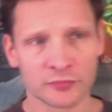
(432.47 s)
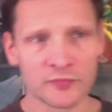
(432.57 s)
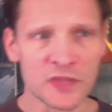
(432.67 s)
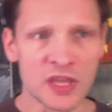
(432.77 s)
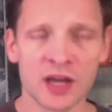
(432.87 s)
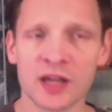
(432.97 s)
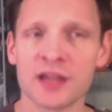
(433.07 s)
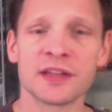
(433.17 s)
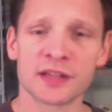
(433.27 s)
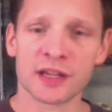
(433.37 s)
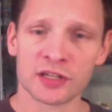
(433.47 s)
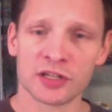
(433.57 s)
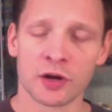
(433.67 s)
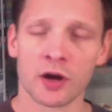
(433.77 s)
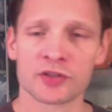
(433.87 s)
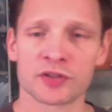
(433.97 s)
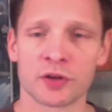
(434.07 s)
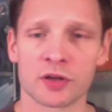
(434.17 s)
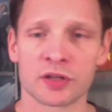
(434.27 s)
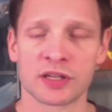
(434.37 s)
And then also
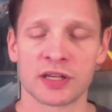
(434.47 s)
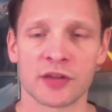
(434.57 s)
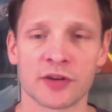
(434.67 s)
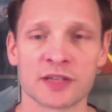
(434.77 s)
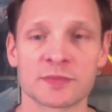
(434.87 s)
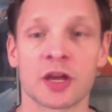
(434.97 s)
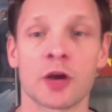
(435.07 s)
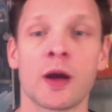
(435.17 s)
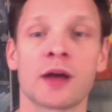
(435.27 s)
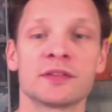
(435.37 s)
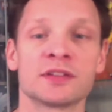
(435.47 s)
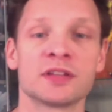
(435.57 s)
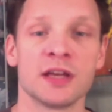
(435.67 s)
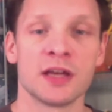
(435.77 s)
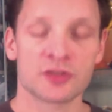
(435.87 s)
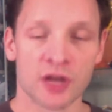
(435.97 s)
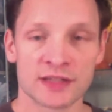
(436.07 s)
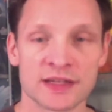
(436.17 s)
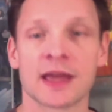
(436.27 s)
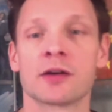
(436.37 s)
the other X-Men go out and try to
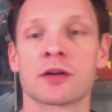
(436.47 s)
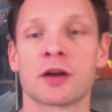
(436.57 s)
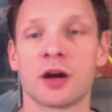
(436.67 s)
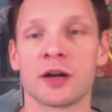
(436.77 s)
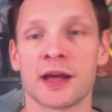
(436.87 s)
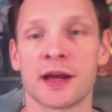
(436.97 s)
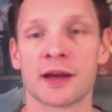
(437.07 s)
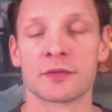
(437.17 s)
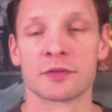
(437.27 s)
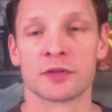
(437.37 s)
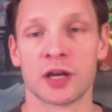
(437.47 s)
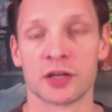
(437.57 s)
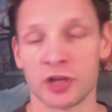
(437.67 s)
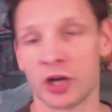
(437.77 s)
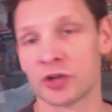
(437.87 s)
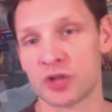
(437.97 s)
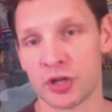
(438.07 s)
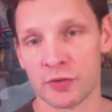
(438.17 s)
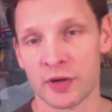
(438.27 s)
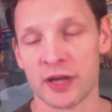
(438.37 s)
take out Karnak. Young
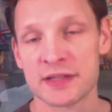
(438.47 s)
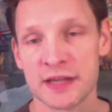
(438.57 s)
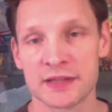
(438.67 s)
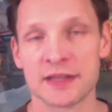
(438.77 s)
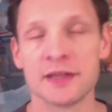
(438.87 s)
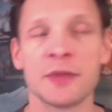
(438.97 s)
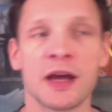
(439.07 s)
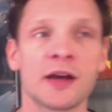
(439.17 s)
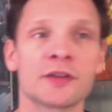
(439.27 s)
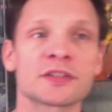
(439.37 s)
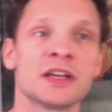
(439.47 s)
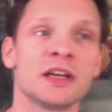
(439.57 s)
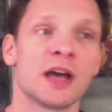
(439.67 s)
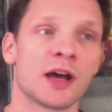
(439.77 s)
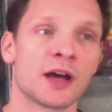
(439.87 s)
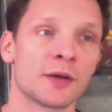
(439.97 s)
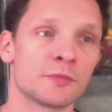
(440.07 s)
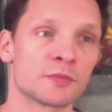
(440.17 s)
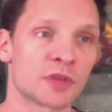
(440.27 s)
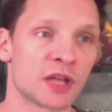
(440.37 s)
Jean Grey takes him out.
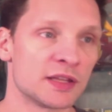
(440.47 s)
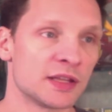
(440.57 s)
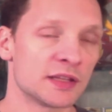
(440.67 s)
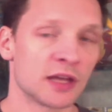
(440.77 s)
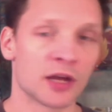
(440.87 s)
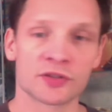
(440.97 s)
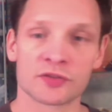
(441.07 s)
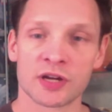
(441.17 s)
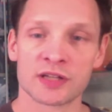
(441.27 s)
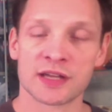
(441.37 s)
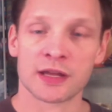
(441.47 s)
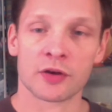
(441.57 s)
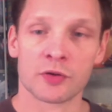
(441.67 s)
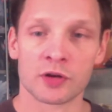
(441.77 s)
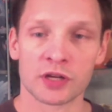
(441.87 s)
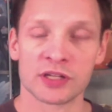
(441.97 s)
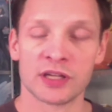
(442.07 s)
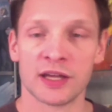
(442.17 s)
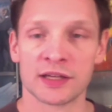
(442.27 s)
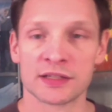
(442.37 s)
And then they also try to take out Gorgon
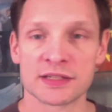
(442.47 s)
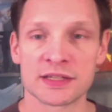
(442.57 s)
and